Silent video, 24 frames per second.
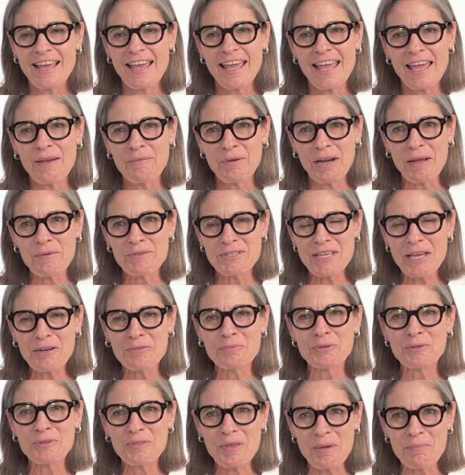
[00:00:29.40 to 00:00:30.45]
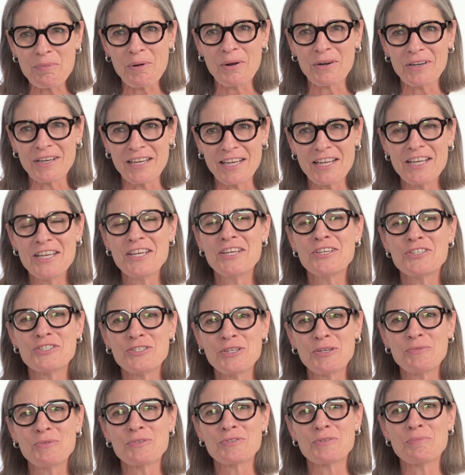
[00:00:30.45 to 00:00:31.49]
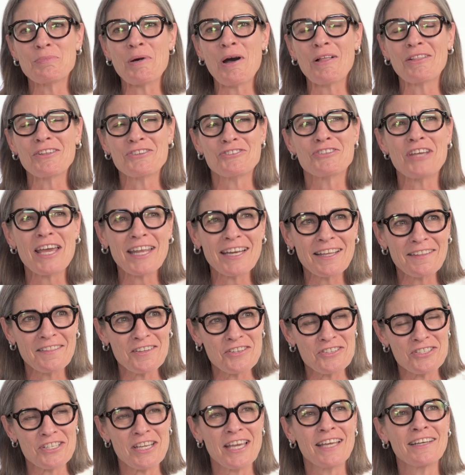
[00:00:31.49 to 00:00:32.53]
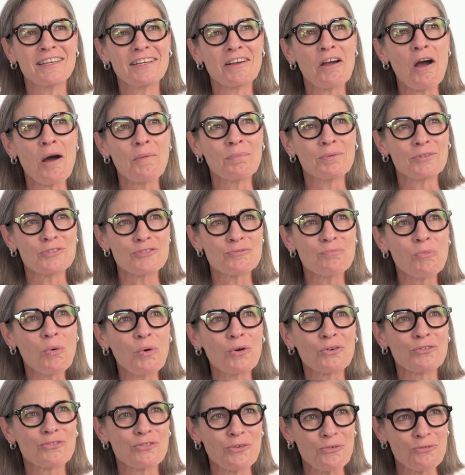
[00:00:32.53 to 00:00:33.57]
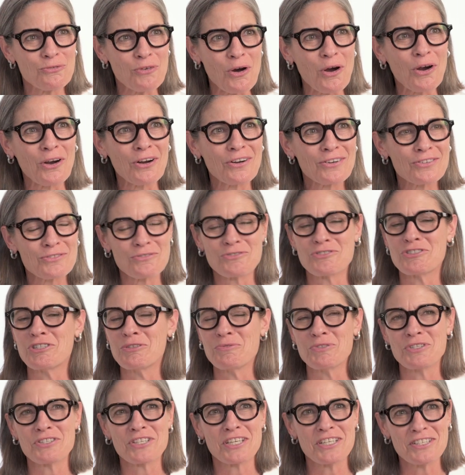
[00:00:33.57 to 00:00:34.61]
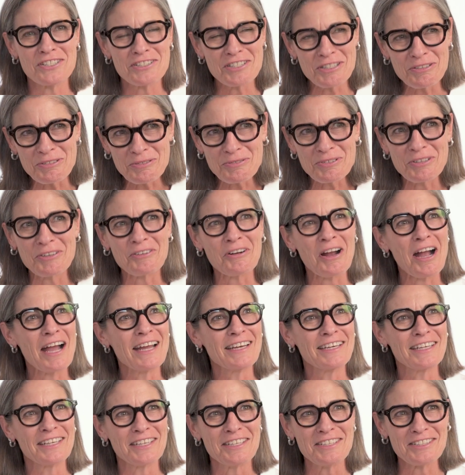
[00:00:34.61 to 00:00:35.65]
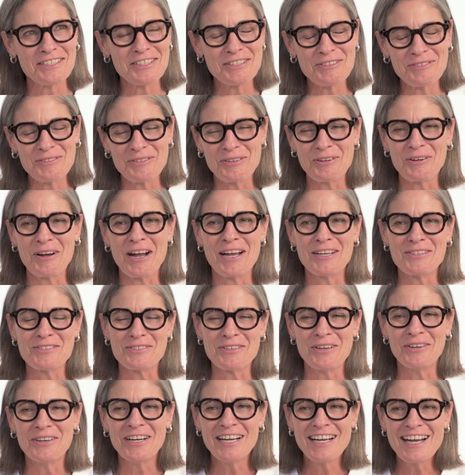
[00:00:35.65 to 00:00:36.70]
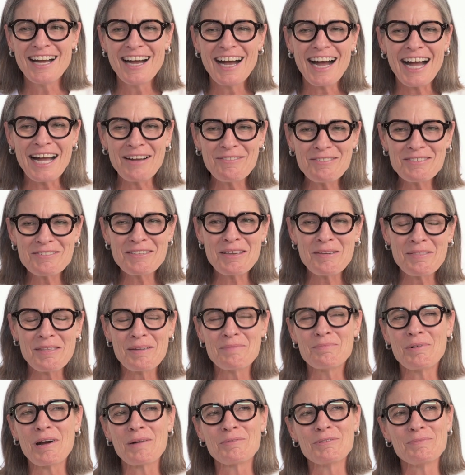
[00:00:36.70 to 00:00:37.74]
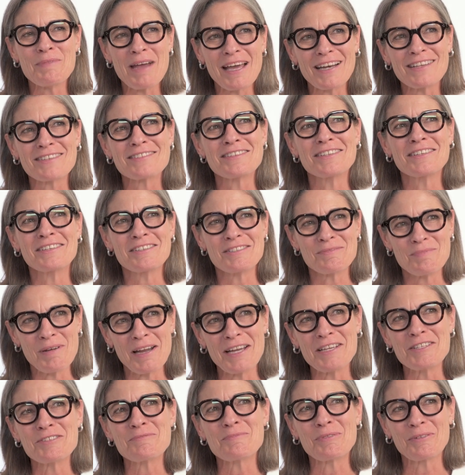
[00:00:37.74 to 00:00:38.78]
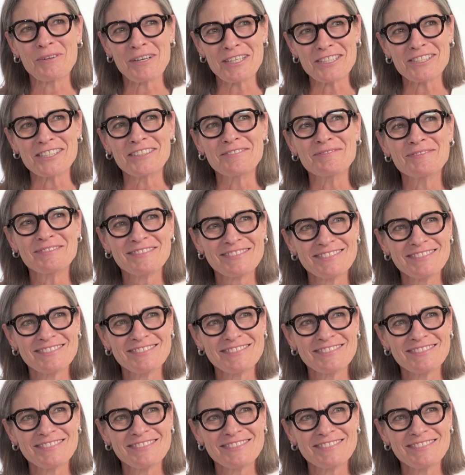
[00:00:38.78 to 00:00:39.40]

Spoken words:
And when I was at her birthday party, she was apologetic that she hadn't accomplished more so far. So she was continuing to grind and continuing to grind. So I would say that Barbara Madison is my inspiration.